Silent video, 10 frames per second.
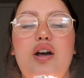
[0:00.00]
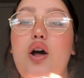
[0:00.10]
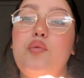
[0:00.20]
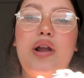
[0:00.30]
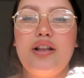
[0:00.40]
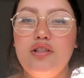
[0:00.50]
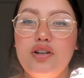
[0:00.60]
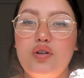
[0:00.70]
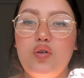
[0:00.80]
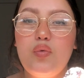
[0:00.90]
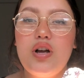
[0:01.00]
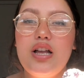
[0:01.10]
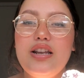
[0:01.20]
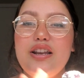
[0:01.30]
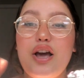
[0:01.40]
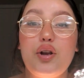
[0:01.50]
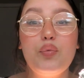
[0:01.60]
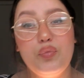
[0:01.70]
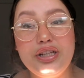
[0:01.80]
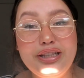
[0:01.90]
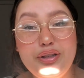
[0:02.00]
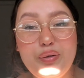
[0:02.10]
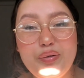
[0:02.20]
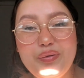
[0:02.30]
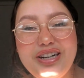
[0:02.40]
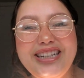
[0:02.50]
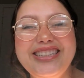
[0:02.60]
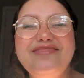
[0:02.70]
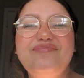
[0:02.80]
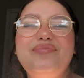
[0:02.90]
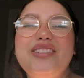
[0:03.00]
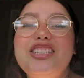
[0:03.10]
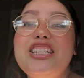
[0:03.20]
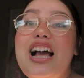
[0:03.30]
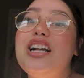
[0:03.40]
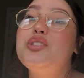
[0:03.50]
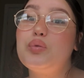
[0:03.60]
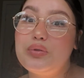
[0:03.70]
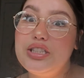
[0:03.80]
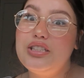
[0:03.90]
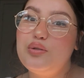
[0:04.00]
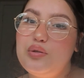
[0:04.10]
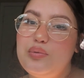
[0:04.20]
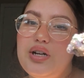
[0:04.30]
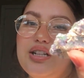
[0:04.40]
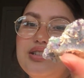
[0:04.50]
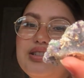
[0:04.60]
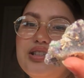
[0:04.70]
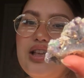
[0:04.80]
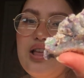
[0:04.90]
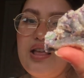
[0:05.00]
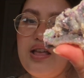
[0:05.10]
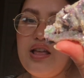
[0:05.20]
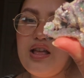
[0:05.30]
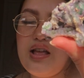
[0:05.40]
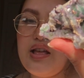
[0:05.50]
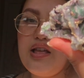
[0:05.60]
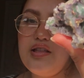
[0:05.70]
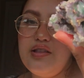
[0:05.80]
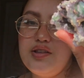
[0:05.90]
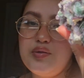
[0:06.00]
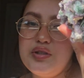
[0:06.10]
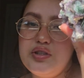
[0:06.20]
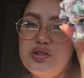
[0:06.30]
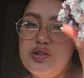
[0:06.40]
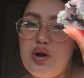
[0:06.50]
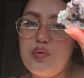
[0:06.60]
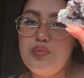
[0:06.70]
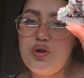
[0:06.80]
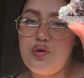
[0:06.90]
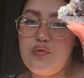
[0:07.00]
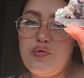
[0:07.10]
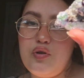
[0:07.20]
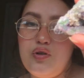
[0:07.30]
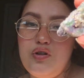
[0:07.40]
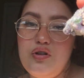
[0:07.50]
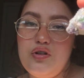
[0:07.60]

a regular cool one, not a really cool one, but she has really cool ones. This one's so beautiful.